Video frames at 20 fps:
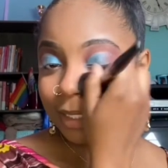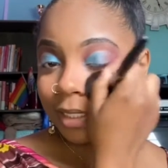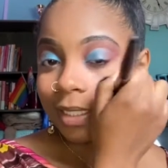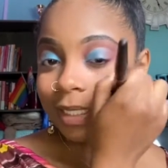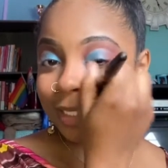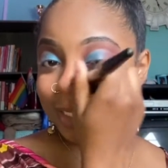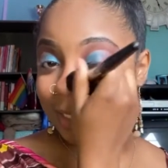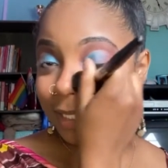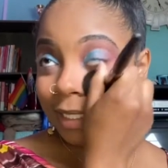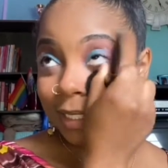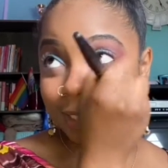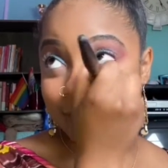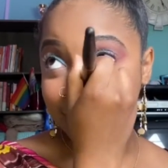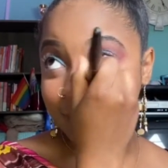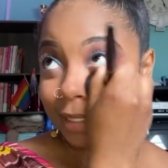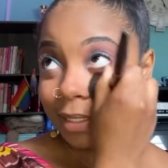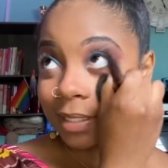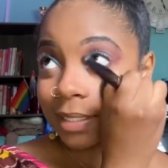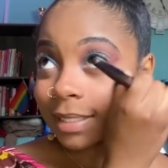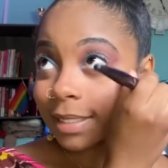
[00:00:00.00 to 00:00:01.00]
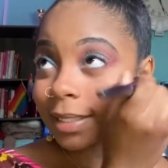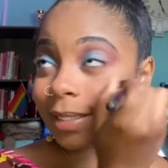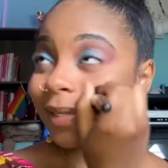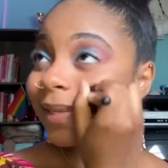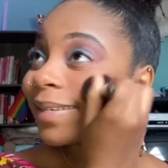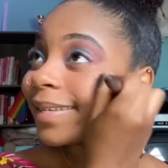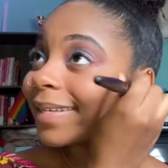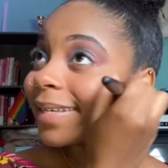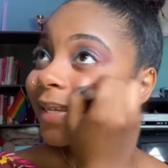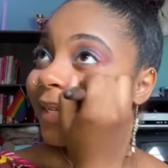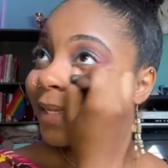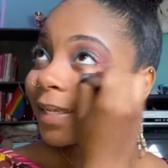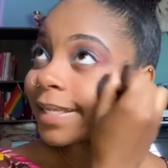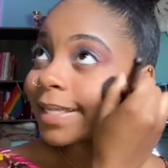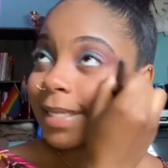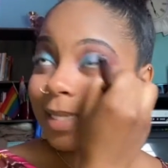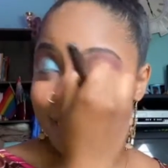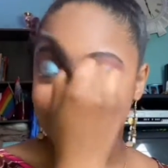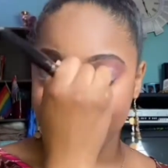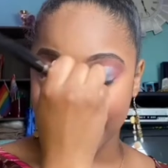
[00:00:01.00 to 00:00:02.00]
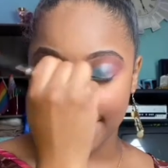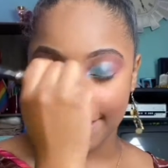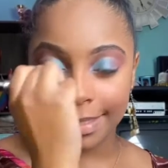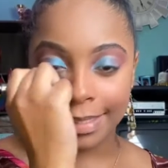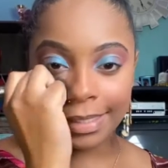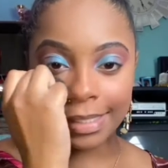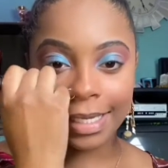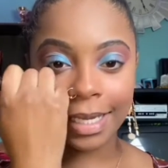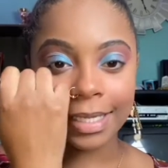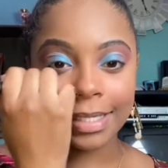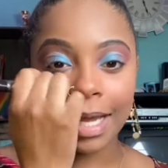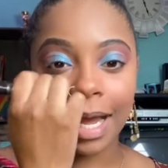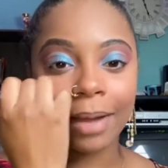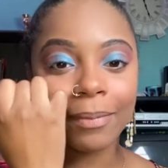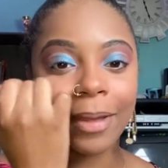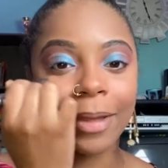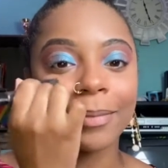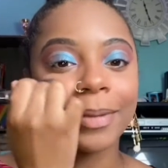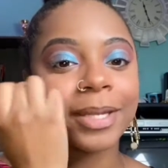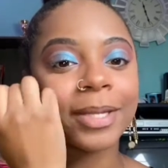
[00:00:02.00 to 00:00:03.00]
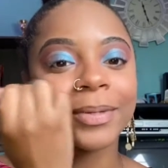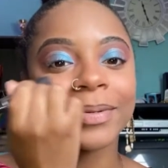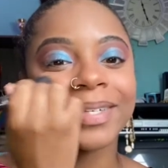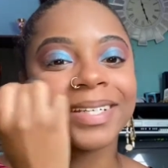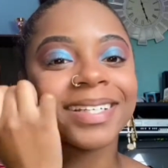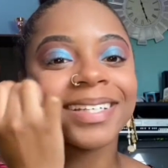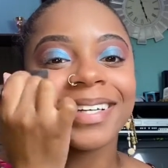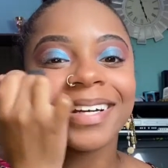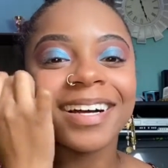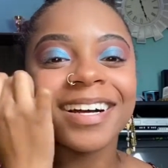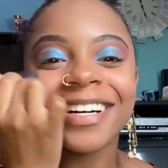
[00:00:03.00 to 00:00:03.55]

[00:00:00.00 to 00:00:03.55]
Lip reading: just cause TikTok made me do it.